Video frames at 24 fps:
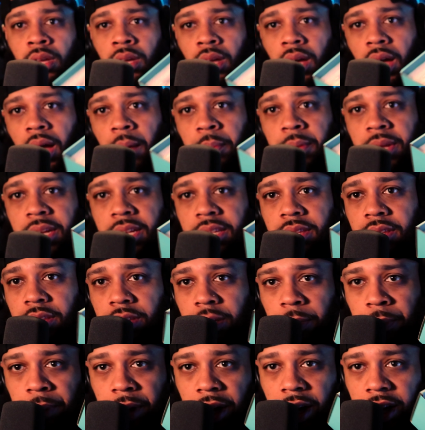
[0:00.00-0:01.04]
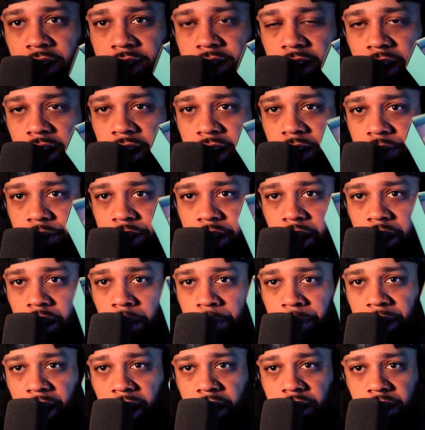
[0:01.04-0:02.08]
I mean, the boxing and everything in the
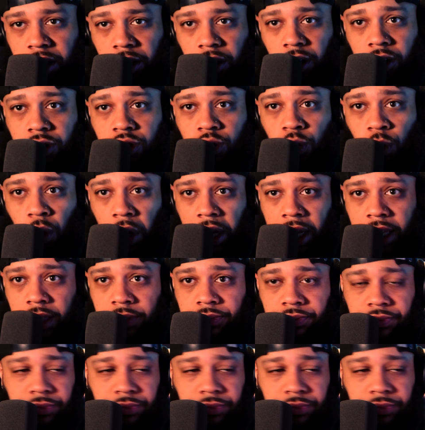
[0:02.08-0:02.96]
packaging looks great.